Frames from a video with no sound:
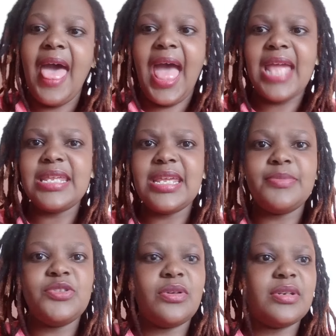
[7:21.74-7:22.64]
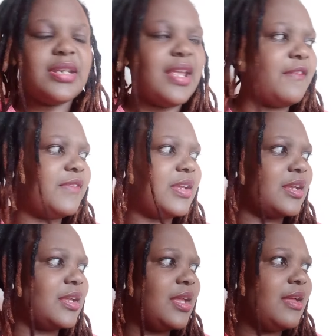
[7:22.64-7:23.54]
I kept on
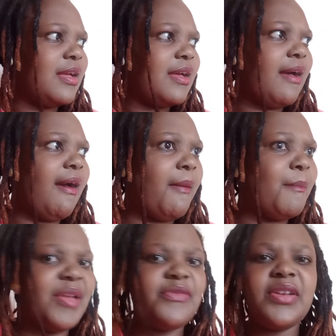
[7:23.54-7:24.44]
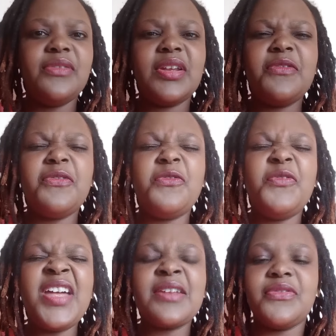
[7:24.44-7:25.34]
having my very, very,
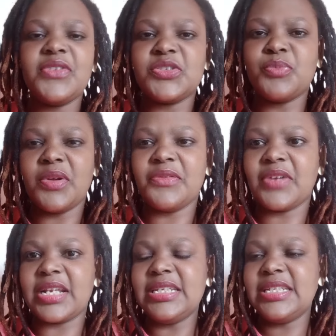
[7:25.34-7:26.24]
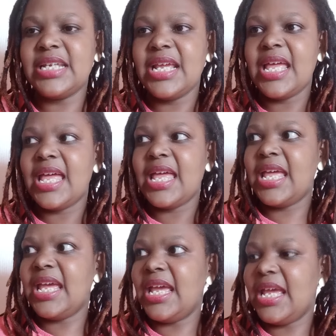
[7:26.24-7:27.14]
very first boyfriend
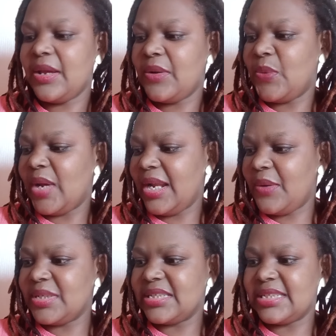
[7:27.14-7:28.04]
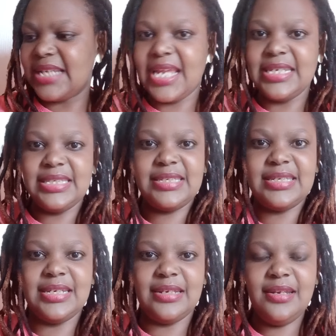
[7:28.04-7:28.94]
while I was
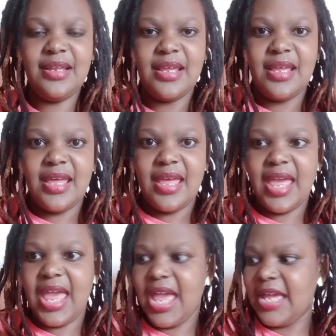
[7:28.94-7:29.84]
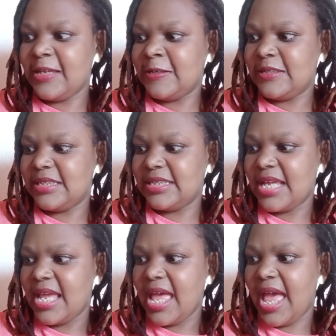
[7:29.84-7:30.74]
19, and
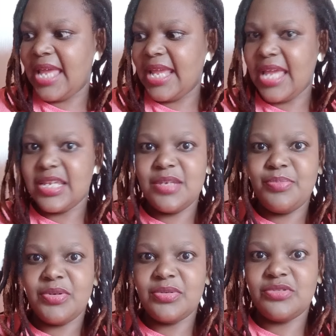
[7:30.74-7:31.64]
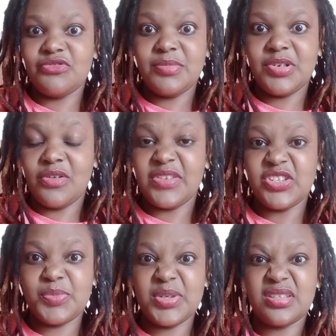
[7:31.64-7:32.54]
I keep on dreaming of
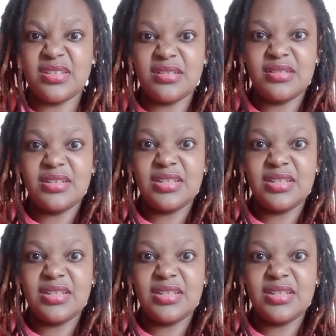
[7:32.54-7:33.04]
this person.